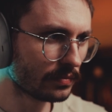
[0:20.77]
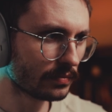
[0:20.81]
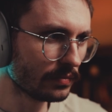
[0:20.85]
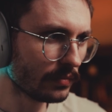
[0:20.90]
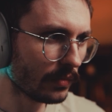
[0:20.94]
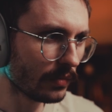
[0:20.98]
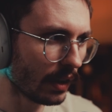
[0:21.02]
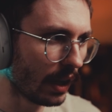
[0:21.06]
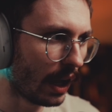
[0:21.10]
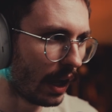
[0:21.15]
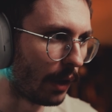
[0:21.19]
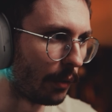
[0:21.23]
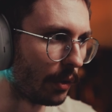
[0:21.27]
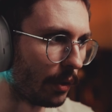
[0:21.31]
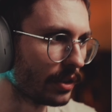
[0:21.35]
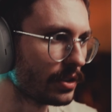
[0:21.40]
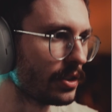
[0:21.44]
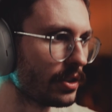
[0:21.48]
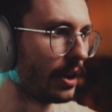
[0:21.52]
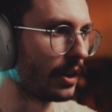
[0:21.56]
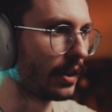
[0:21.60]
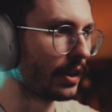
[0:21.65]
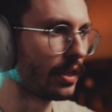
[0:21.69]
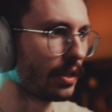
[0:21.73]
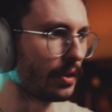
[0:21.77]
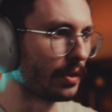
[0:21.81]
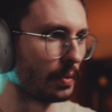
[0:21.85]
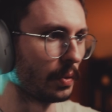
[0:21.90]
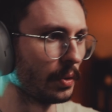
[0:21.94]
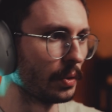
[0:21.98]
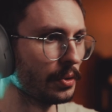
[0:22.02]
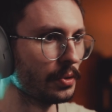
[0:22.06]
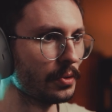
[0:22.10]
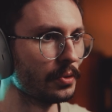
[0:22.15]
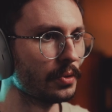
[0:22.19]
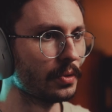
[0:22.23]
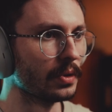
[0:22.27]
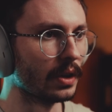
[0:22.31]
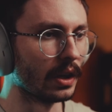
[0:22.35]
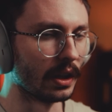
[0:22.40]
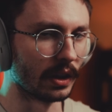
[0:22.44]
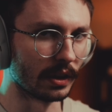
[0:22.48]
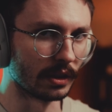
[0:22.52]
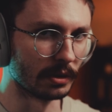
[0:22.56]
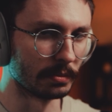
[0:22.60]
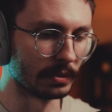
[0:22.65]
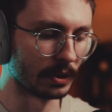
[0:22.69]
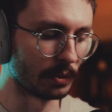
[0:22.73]
I want to talk through a
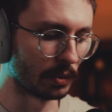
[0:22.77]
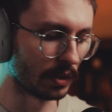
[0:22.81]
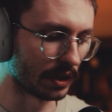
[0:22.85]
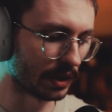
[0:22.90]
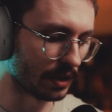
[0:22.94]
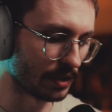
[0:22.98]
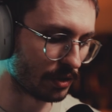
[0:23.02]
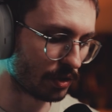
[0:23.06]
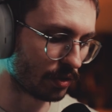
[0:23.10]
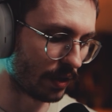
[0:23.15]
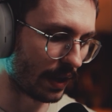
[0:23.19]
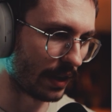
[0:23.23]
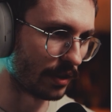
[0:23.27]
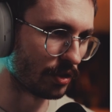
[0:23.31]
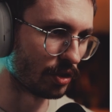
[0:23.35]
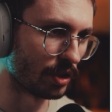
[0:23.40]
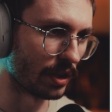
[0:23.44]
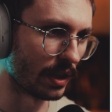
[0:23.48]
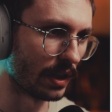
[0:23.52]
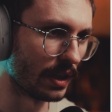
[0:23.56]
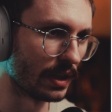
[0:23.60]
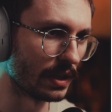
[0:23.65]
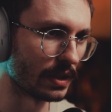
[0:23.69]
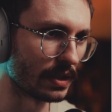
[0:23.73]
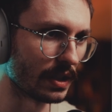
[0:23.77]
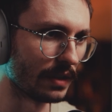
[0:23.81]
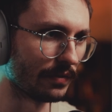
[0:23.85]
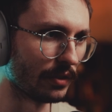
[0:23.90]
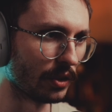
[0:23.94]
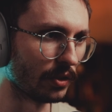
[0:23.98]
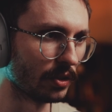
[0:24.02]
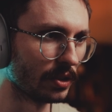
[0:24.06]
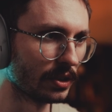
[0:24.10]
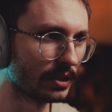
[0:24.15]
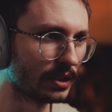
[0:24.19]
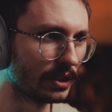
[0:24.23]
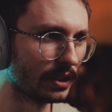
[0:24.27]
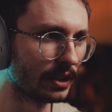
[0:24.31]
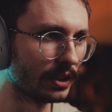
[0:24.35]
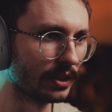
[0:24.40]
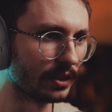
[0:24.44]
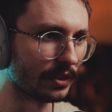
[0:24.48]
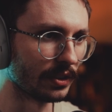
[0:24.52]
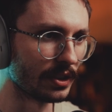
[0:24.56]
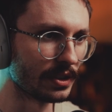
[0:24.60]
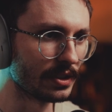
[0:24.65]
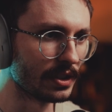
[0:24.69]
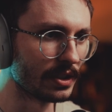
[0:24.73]
little bit what this strategy is. If you're looking here,
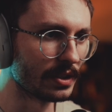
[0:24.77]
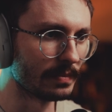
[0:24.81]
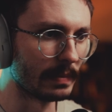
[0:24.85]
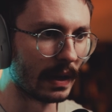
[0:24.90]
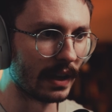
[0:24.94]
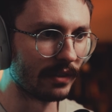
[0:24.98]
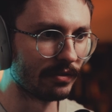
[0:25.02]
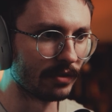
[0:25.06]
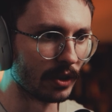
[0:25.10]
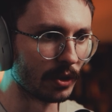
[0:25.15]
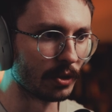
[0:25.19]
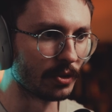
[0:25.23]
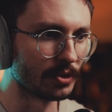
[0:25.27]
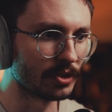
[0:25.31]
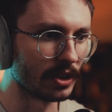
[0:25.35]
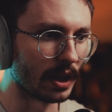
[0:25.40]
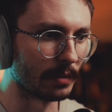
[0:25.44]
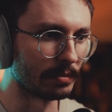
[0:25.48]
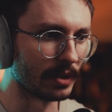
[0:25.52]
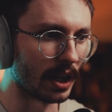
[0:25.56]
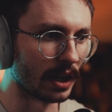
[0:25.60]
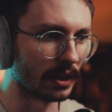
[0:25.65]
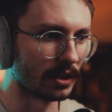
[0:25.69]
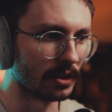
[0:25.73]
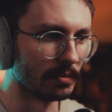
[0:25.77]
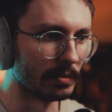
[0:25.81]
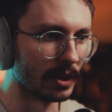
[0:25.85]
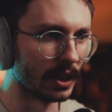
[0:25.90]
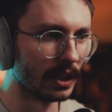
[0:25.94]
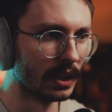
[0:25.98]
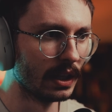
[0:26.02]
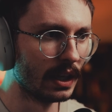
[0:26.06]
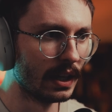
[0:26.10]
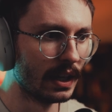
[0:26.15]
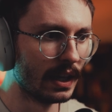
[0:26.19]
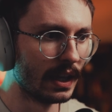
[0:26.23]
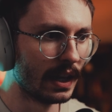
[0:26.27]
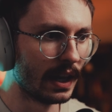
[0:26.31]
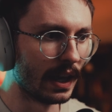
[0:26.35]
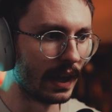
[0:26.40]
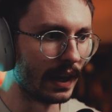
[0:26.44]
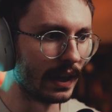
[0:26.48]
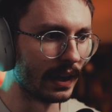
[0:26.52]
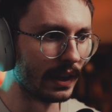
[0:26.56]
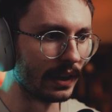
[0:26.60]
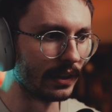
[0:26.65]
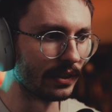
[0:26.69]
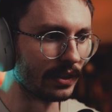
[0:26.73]
this is my Photoshop document.
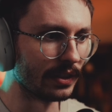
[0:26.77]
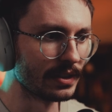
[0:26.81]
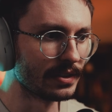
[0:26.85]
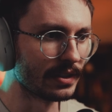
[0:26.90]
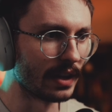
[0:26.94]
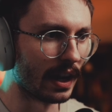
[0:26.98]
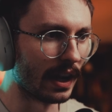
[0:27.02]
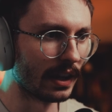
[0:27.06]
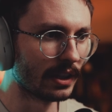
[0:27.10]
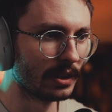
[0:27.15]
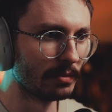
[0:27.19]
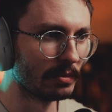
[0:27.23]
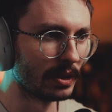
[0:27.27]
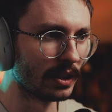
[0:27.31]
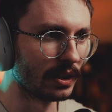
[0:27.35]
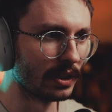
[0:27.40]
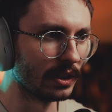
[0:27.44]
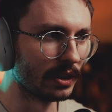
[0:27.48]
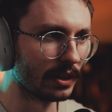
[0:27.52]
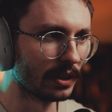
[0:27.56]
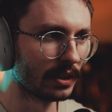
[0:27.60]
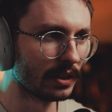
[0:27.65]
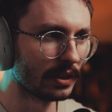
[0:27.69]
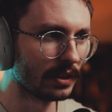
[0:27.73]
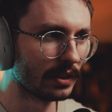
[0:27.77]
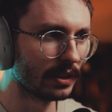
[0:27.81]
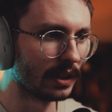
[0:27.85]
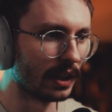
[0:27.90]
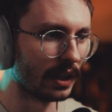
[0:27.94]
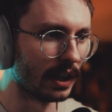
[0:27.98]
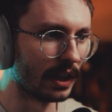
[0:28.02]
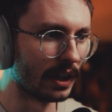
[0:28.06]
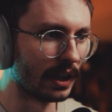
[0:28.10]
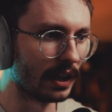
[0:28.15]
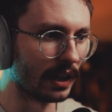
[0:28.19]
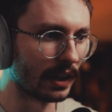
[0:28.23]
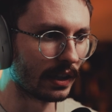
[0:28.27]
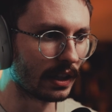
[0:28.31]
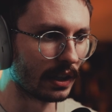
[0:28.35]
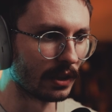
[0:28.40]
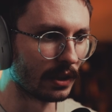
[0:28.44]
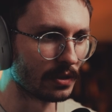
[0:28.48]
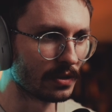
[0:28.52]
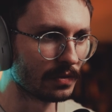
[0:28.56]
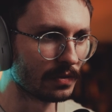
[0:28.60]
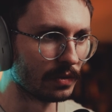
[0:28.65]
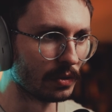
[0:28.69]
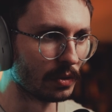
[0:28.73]
And this document here accounts
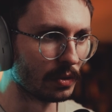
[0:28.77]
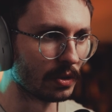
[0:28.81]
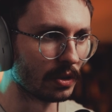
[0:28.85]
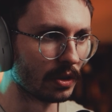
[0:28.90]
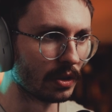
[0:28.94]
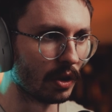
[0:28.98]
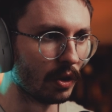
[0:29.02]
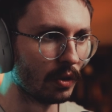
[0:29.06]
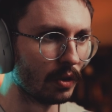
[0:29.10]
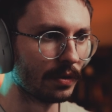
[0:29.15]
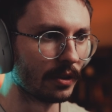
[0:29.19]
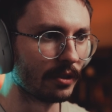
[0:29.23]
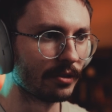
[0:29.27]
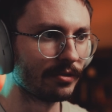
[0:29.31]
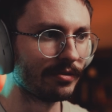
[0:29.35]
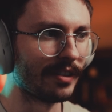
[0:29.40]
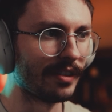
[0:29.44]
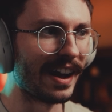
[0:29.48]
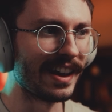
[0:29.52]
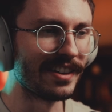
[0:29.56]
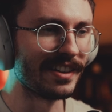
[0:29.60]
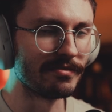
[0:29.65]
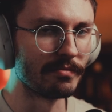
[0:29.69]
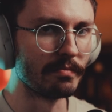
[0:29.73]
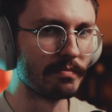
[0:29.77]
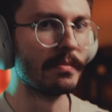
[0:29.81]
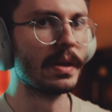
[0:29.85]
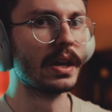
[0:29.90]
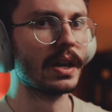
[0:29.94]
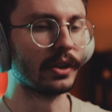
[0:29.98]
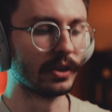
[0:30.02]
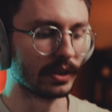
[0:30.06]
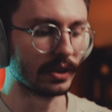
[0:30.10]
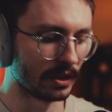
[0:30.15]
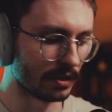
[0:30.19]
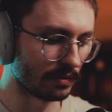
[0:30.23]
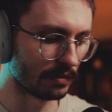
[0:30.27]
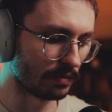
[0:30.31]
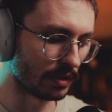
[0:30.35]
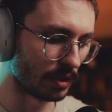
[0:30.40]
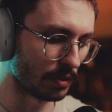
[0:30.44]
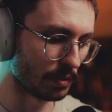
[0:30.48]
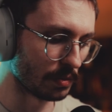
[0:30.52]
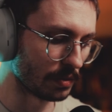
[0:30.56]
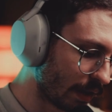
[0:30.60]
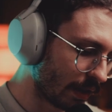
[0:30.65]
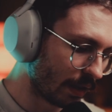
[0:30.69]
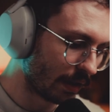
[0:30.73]
for over 5 million
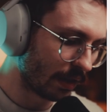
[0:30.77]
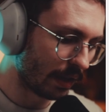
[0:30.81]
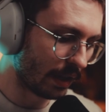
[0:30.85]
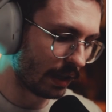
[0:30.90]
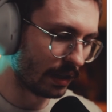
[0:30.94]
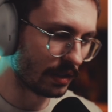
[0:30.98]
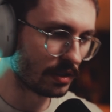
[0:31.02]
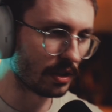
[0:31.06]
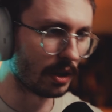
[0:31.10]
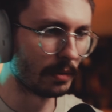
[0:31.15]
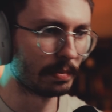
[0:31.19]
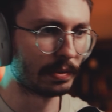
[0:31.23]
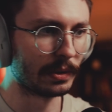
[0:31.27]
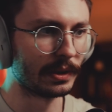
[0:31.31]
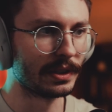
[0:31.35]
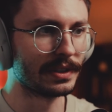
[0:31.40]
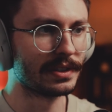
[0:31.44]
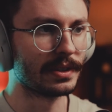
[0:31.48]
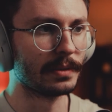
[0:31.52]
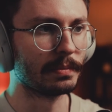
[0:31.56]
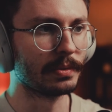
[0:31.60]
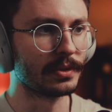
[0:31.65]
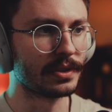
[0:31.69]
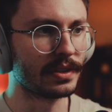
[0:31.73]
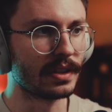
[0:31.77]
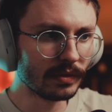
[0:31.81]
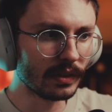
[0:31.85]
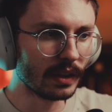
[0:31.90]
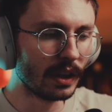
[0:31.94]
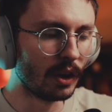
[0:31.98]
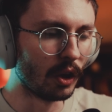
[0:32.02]
views. And it's all pretty simple stuff.